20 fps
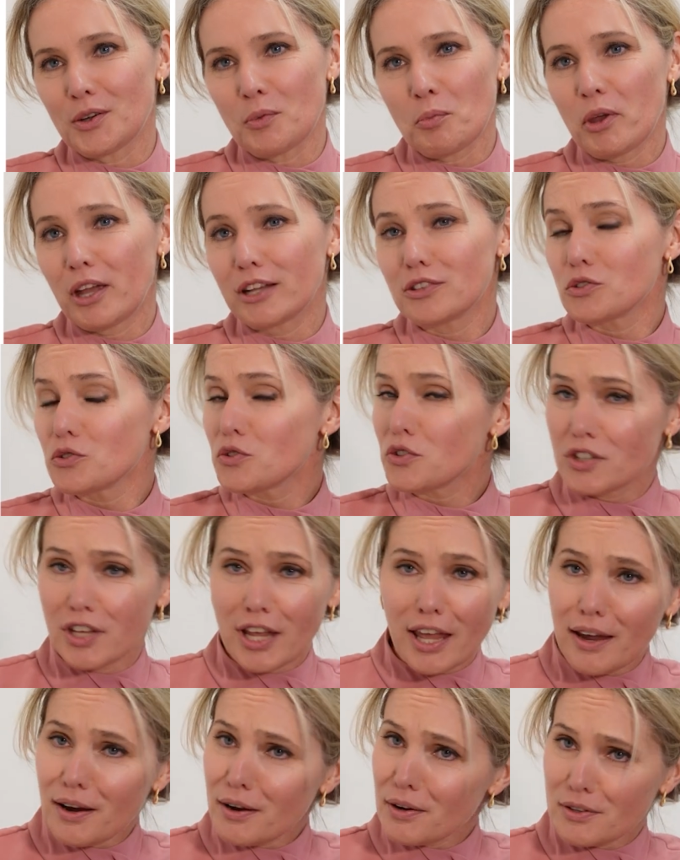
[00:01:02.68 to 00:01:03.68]
compared to
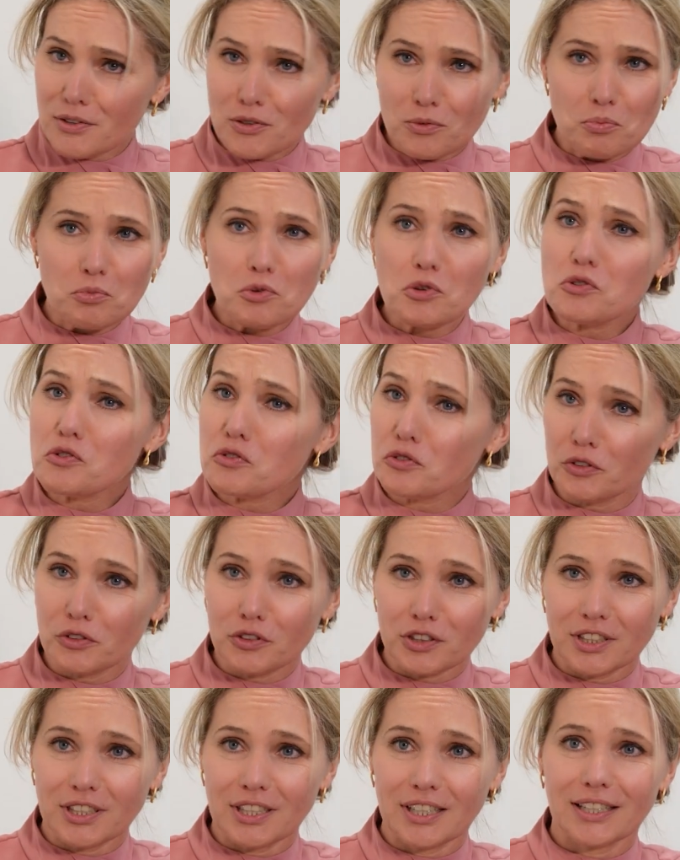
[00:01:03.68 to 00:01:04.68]
snare. It's a beautiful
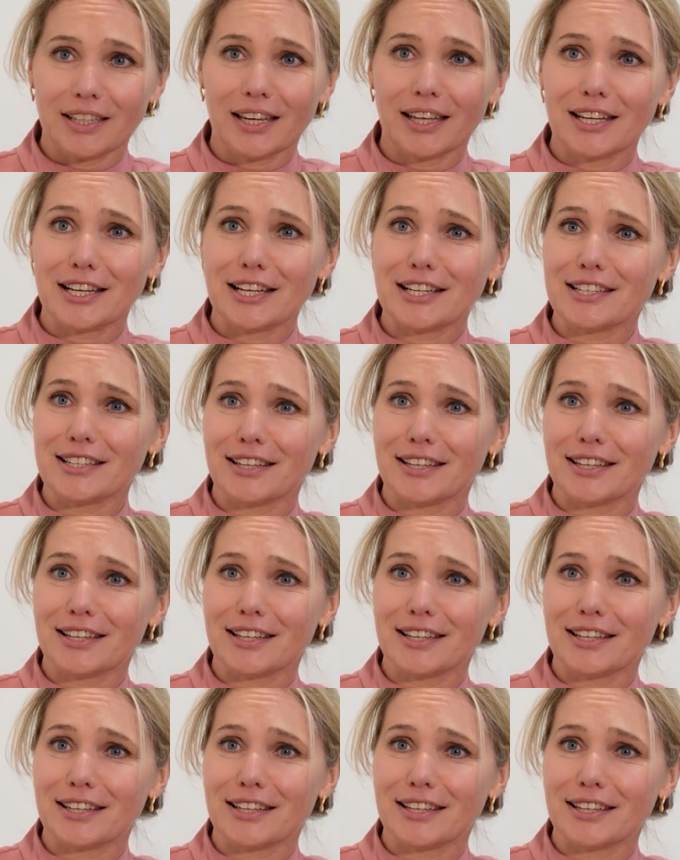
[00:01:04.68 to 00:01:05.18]
technique, and